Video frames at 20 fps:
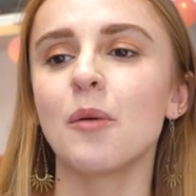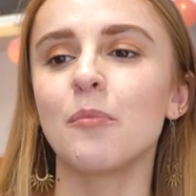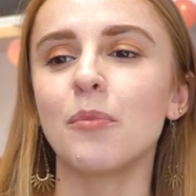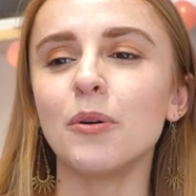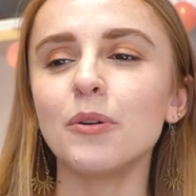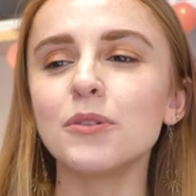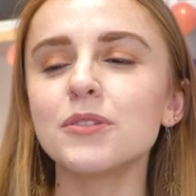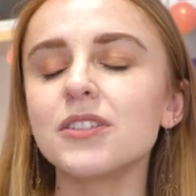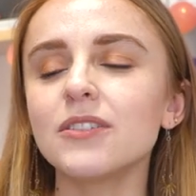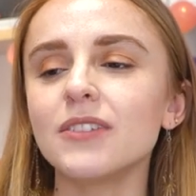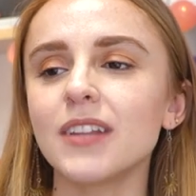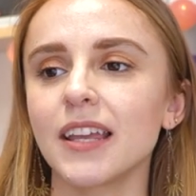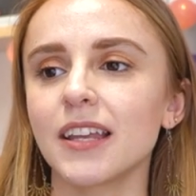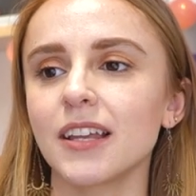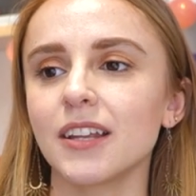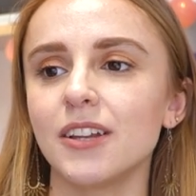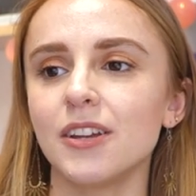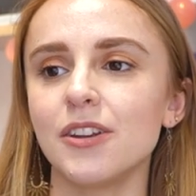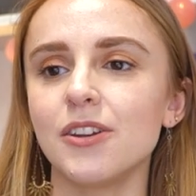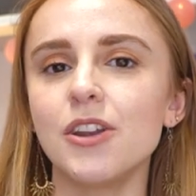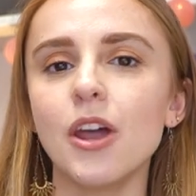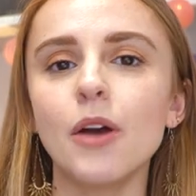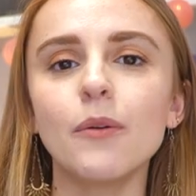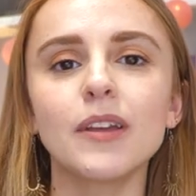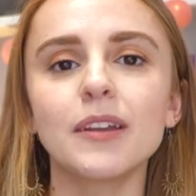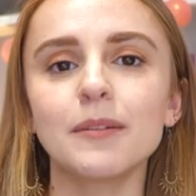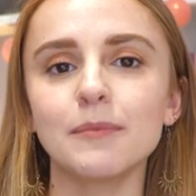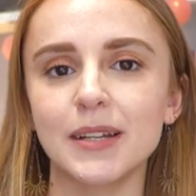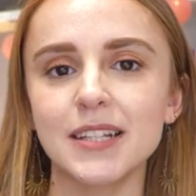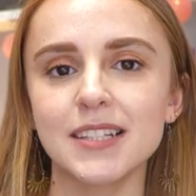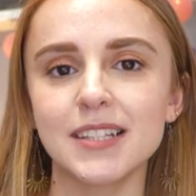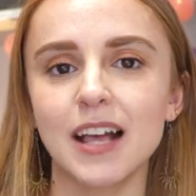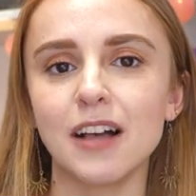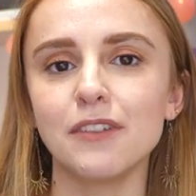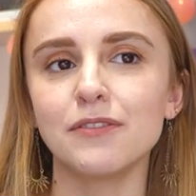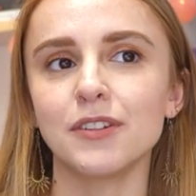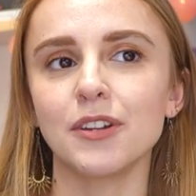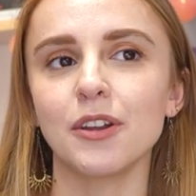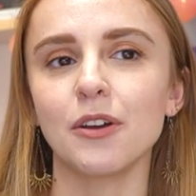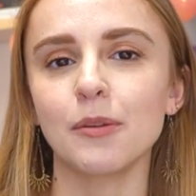but also like knowing
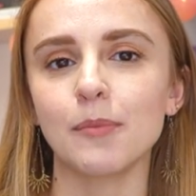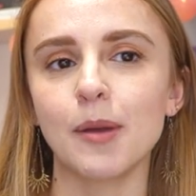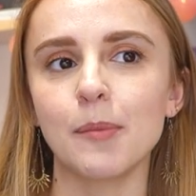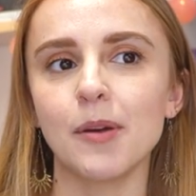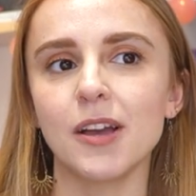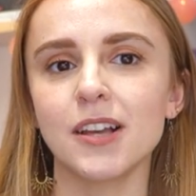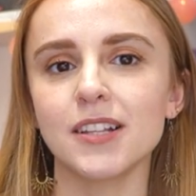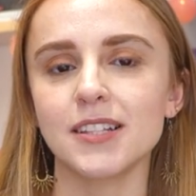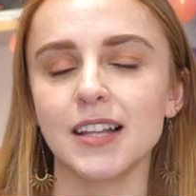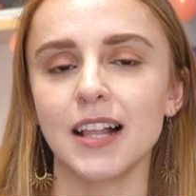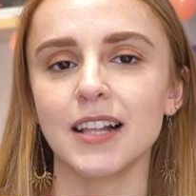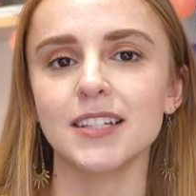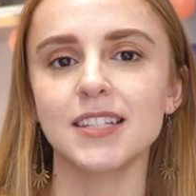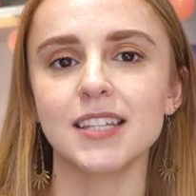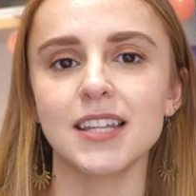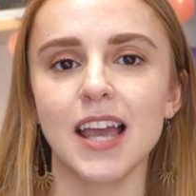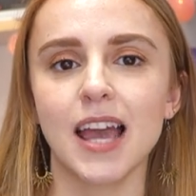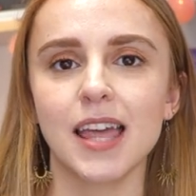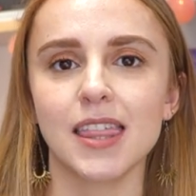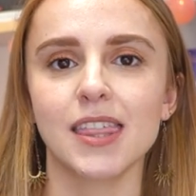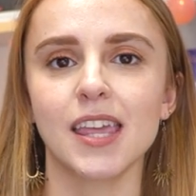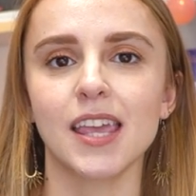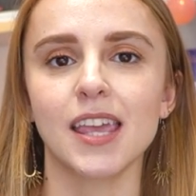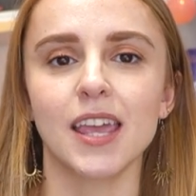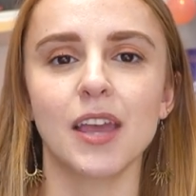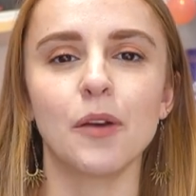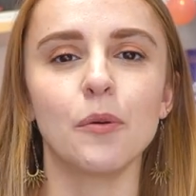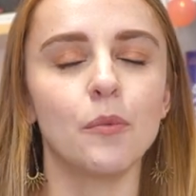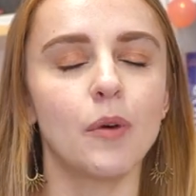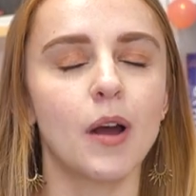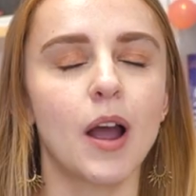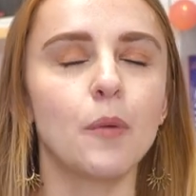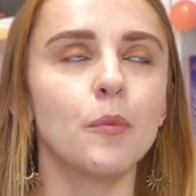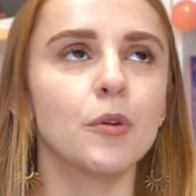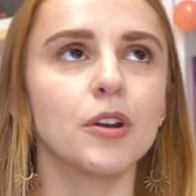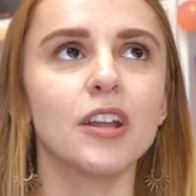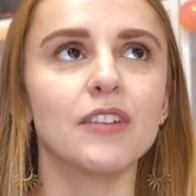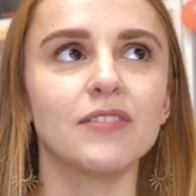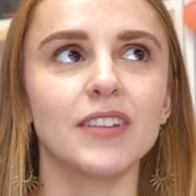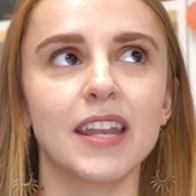myself and knowing my personality, I think I
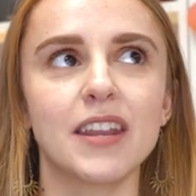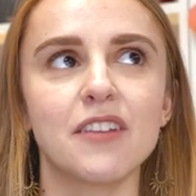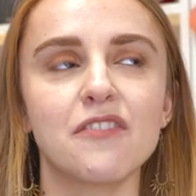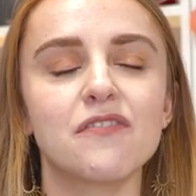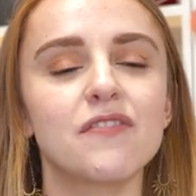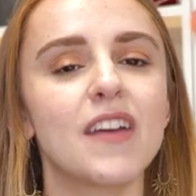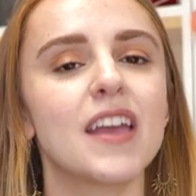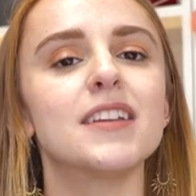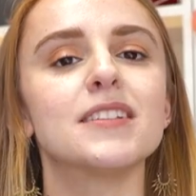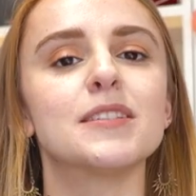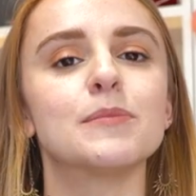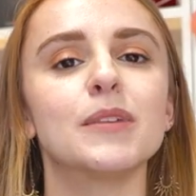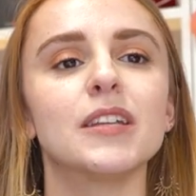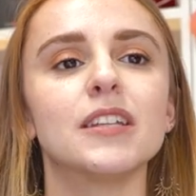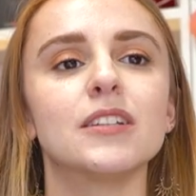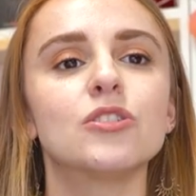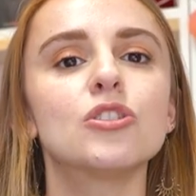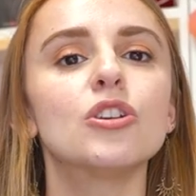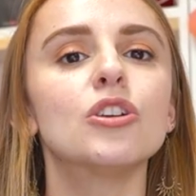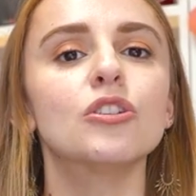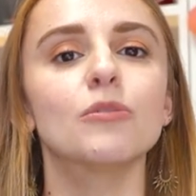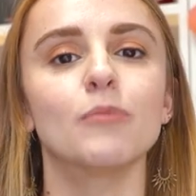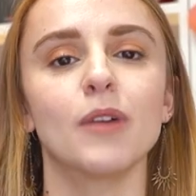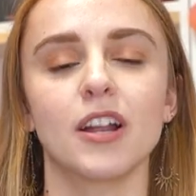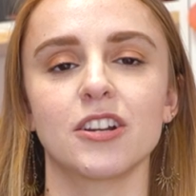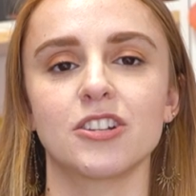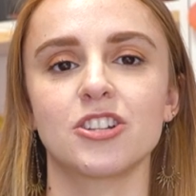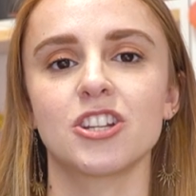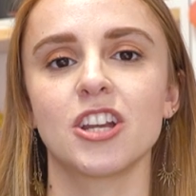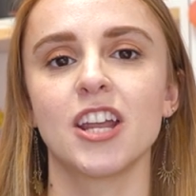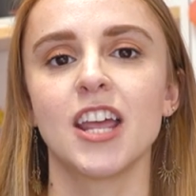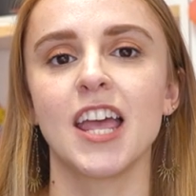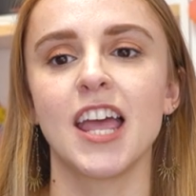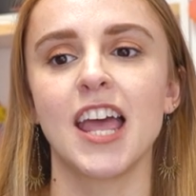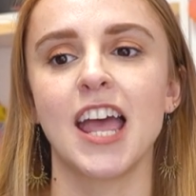wouldn't have let it phase me too much.